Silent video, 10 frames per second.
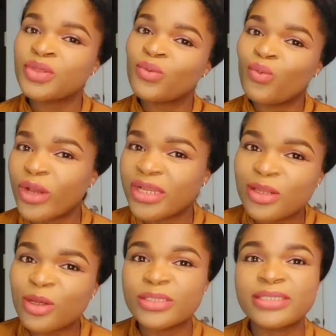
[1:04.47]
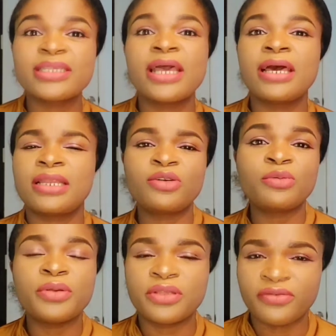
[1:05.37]
weight loss, a little
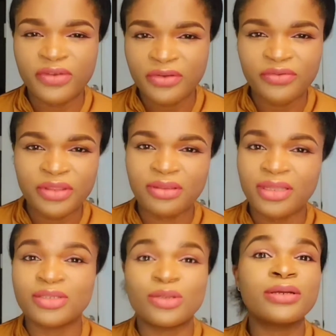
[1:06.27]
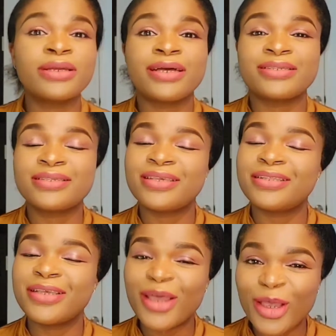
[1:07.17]
bit of everything, as long as it
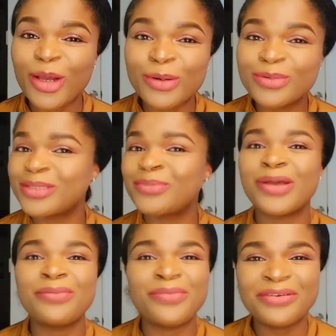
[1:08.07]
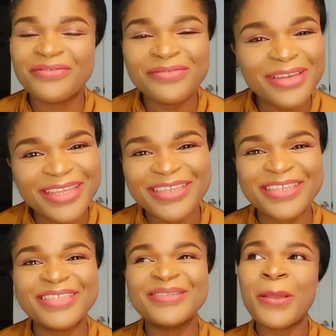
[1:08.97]
helps my beautiful
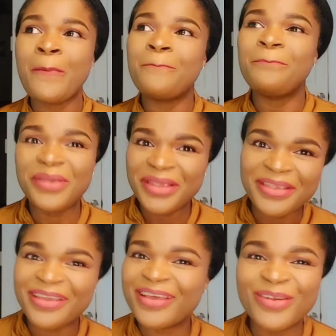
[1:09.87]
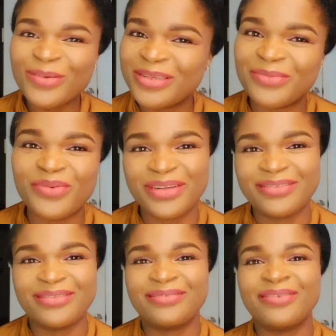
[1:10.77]
ladies be and look the
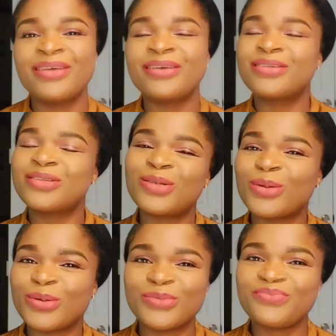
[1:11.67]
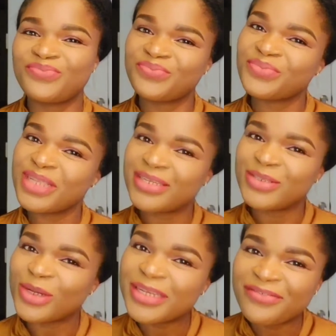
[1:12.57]
best. So
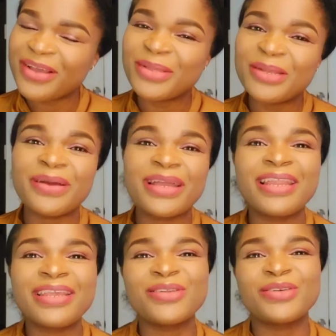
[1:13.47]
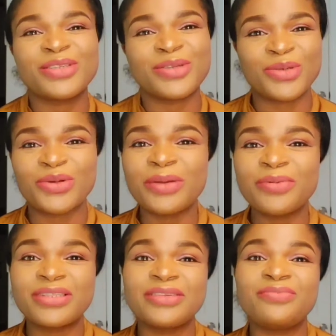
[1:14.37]
join the family by clicking on the subscribe
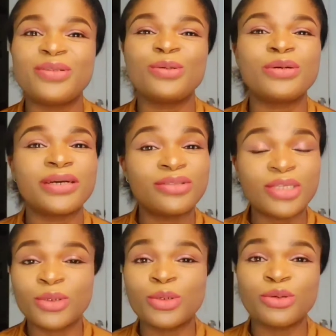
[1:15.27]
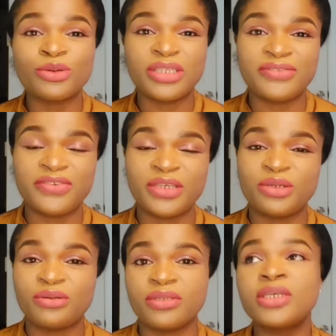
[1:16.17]
button below and turn on your
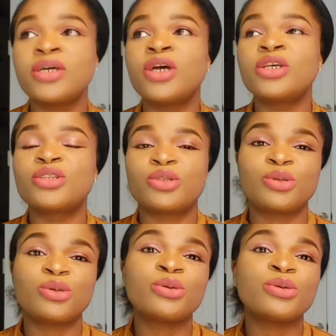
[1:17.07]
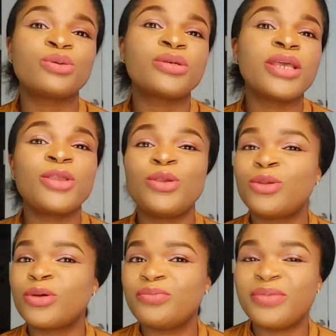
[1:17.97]
notification so you
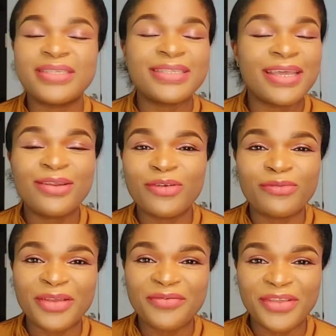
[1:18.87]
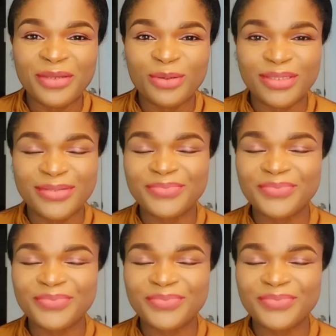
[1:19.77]
don't miss any of my videos.